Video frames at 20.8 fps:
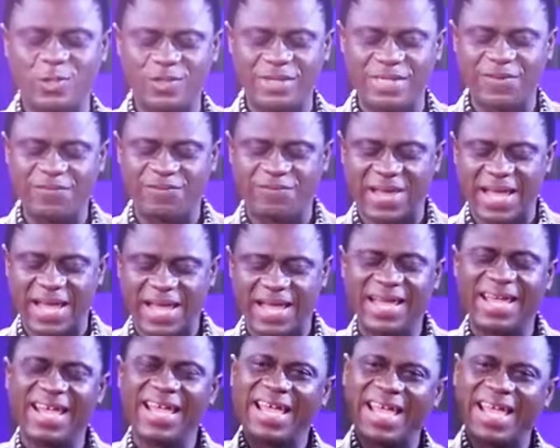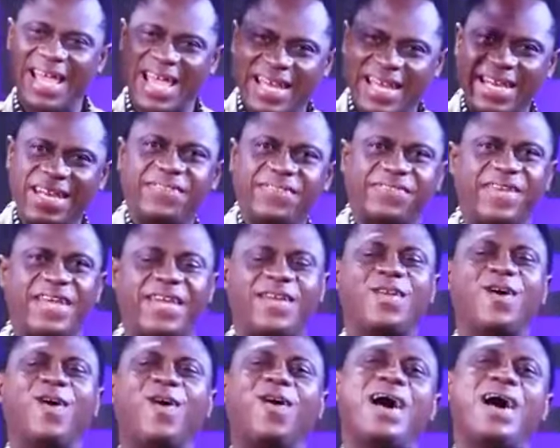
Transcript: to defer anything